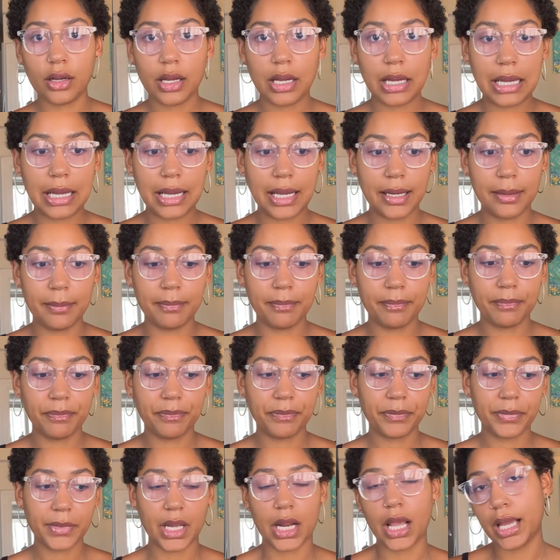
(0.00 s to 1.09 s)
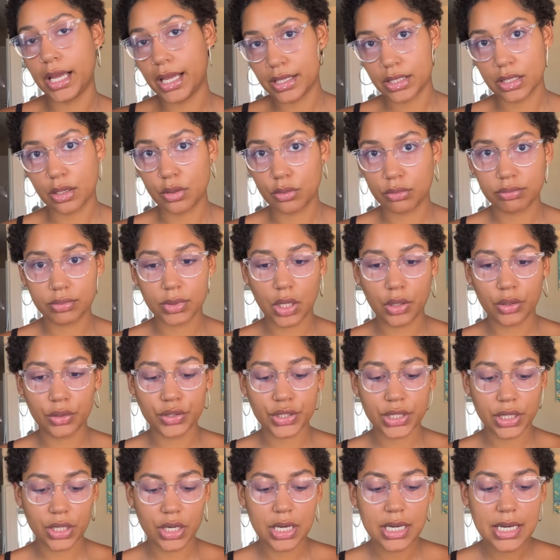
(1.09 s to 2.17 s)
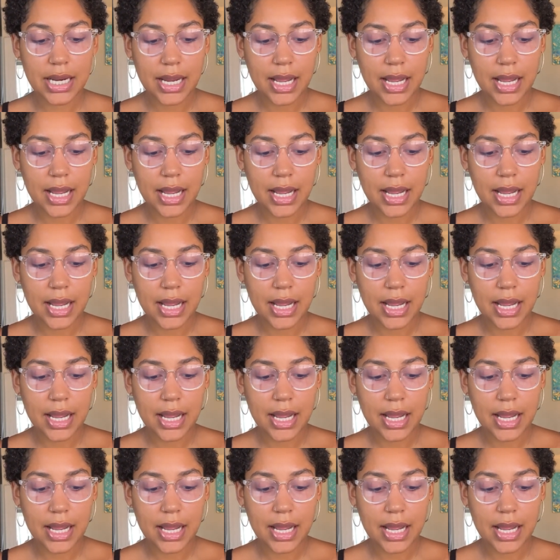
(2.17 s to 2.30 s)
I guess I'll call her she, her.